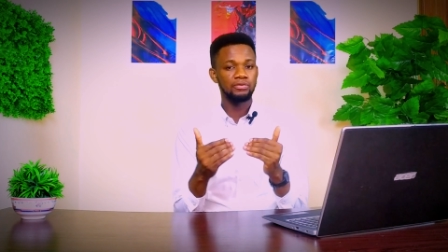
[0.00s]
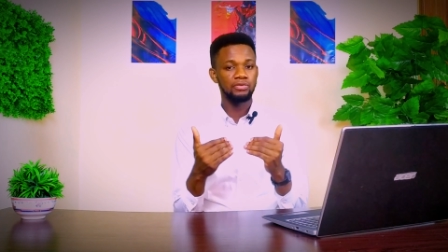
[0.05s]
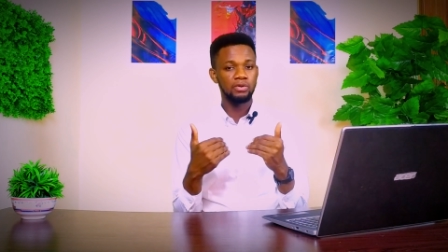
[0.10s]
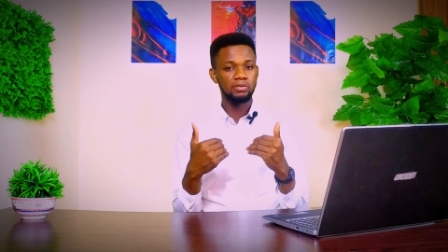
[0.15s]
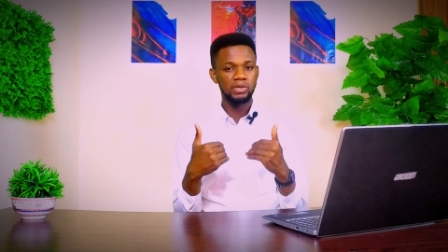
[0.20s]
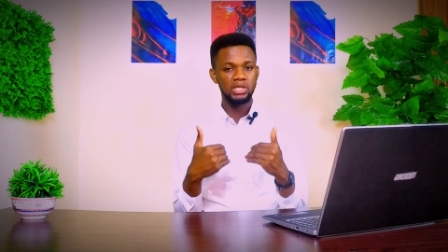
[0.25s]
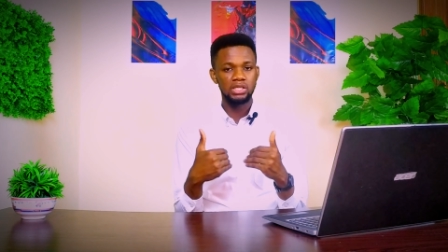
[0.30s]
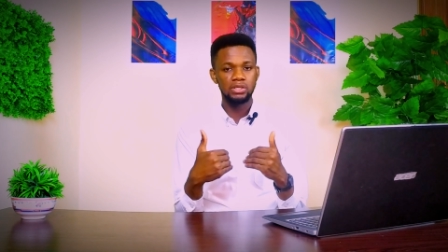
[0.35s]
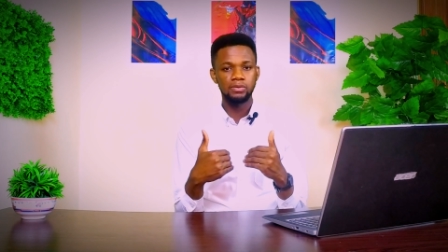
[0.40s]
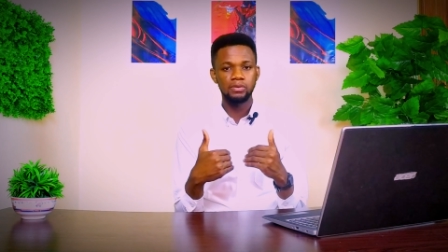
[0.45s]

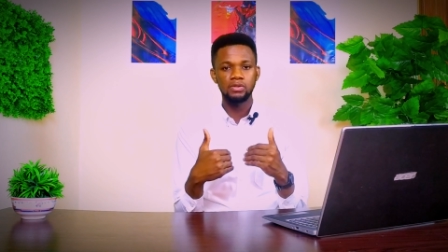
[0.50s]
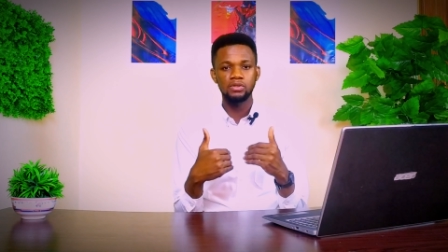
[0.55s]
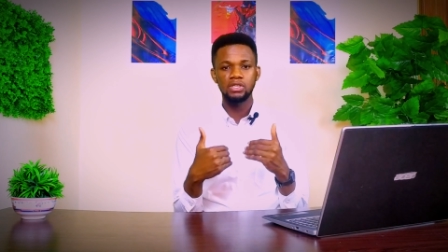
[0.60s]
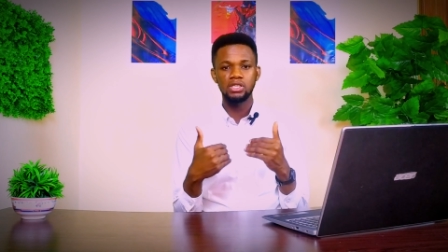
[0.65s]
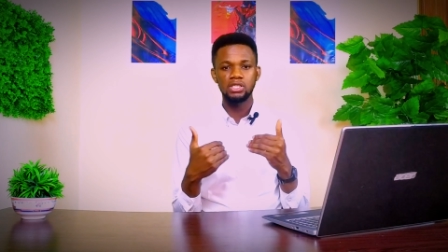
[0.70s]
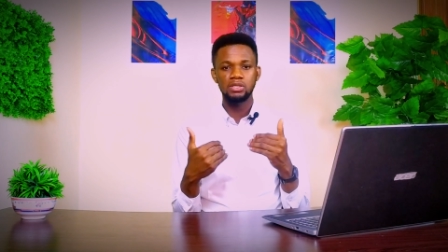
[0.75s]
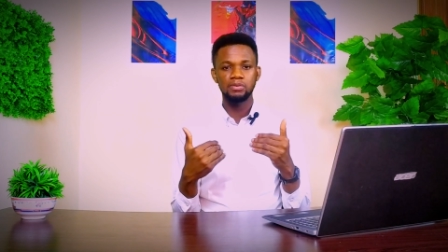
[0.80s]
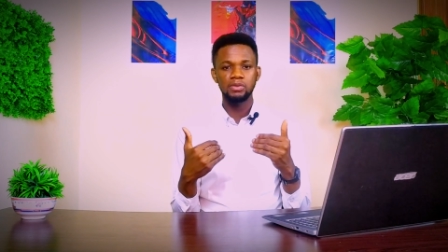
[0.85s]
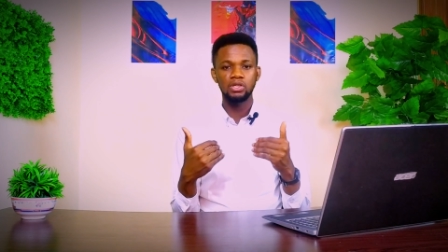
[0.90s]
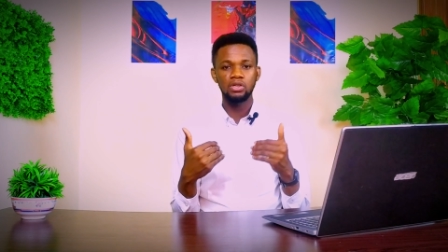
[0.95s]
from
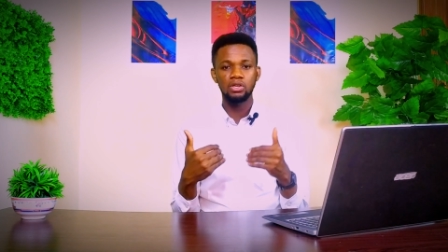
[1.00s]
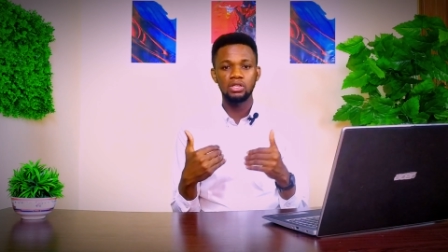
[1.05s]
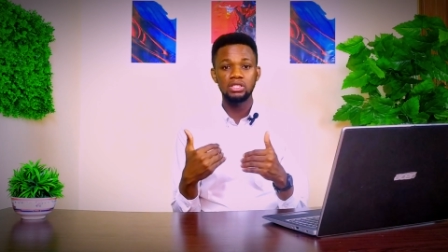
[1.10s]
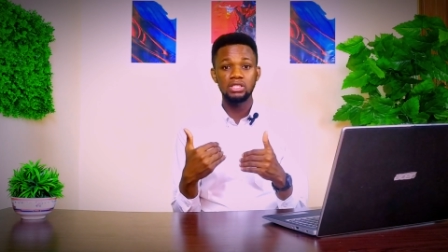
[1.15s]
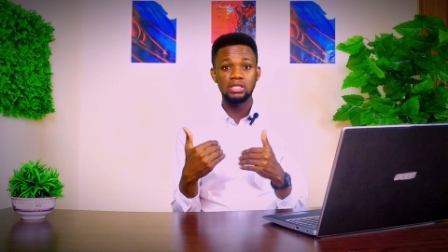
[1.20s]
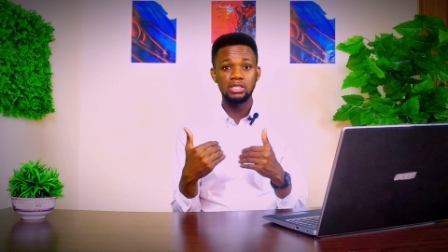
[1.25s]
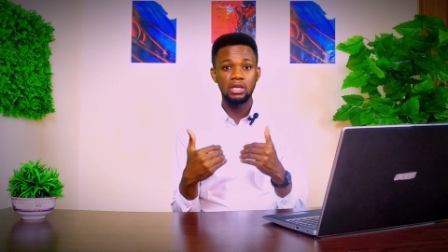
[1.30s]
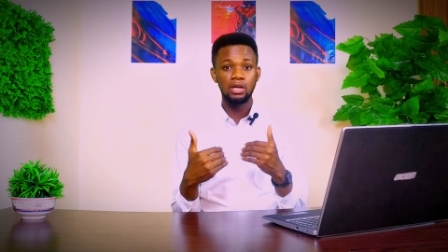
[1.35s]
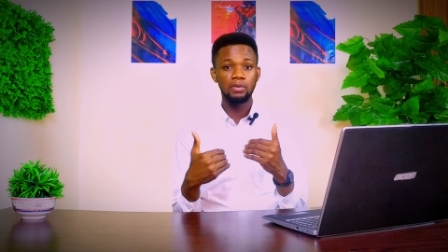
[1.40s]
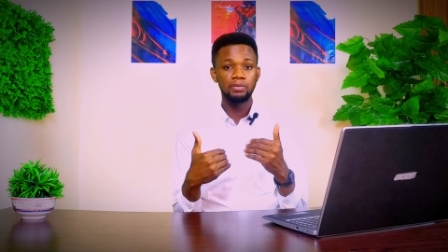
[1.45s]
experience
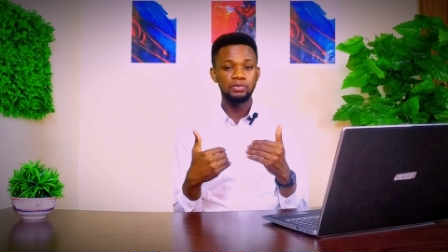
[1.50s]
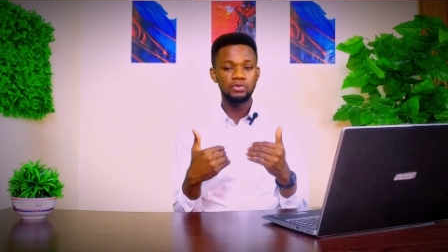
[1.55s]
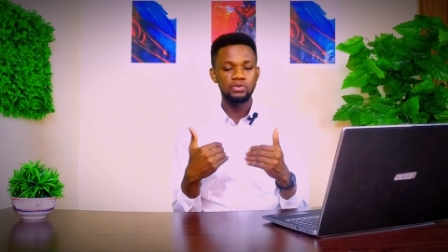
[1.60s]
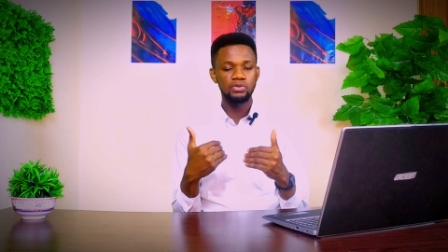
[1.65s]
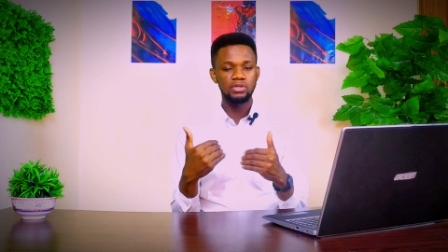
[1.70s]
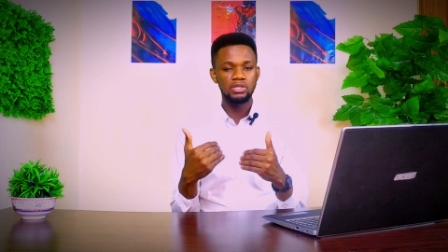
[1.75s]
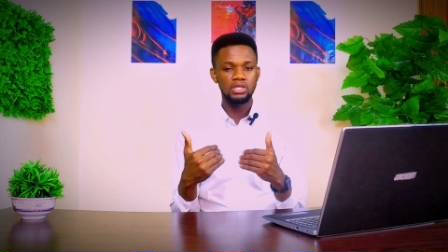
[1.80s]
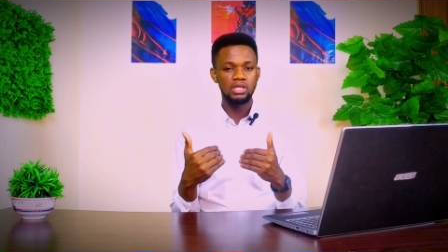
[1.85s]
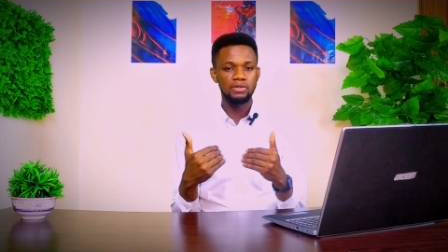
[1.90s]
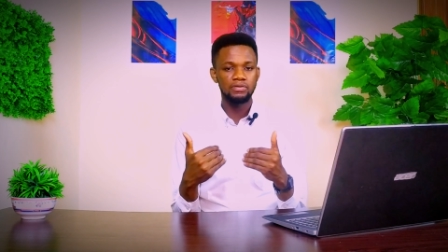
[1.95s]
because it helps
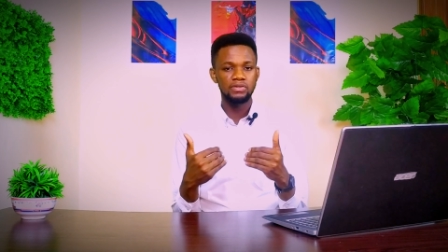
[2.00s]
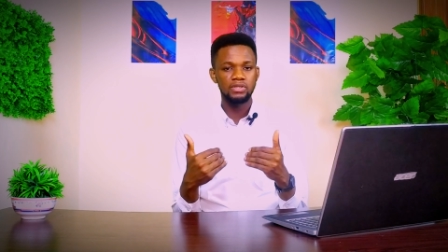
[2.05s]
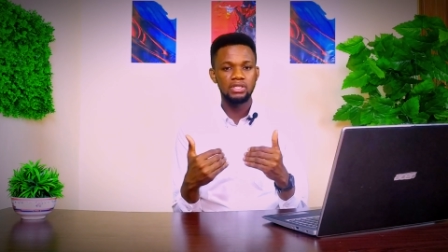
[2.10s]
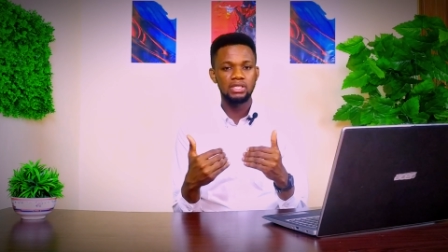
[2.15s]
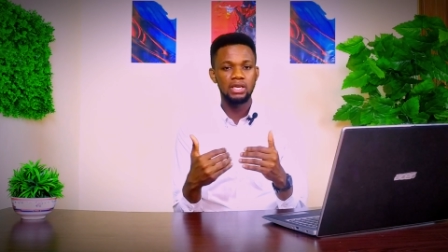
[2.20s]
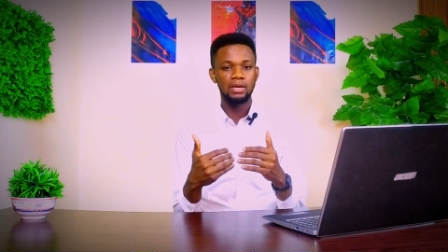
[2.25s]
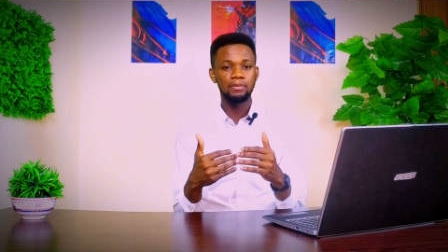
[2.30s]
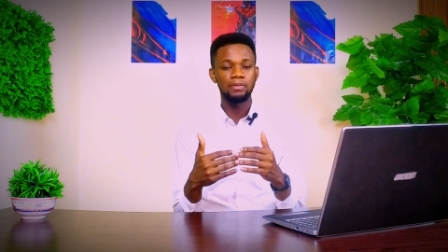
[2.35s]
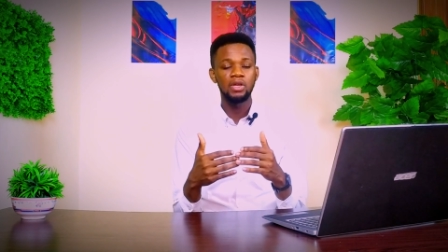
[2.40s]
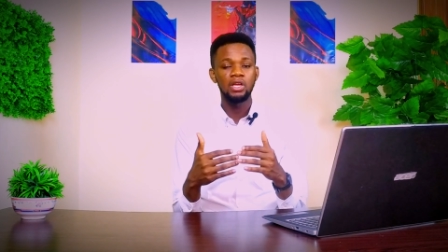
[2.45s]
you save
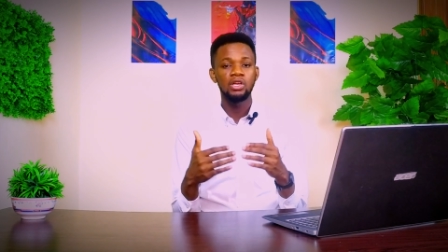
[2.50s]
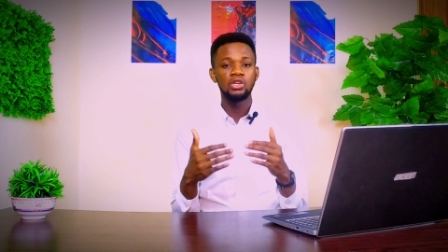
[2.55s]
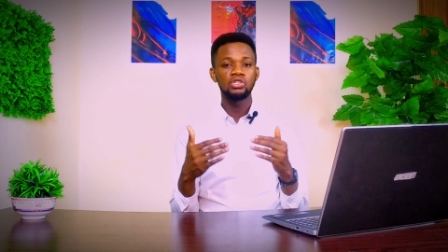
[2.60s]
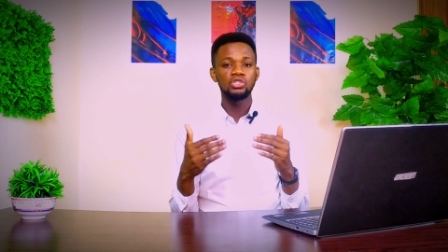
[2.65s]
time.